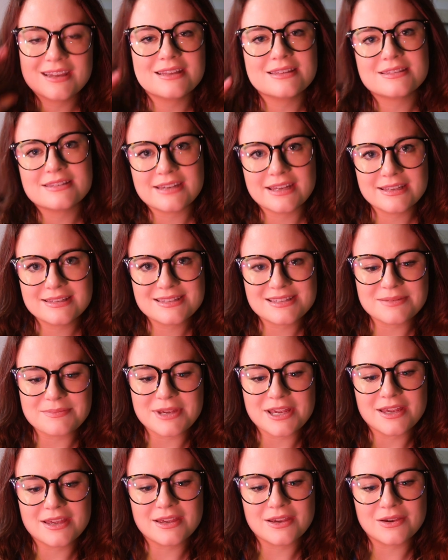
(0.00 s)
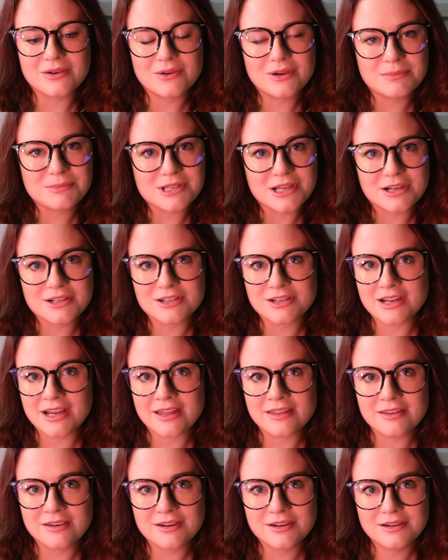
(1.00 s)
It's nice to meet you. I'm Dr.
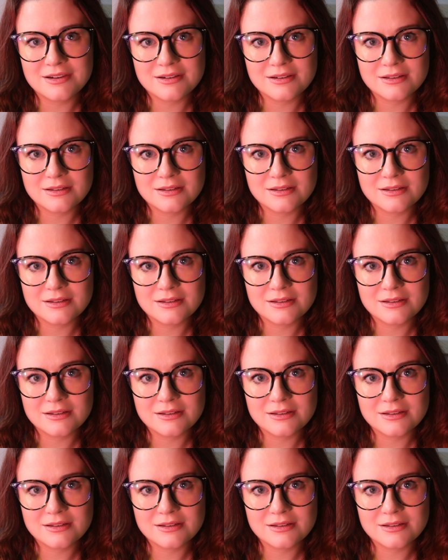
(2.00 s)
Heather.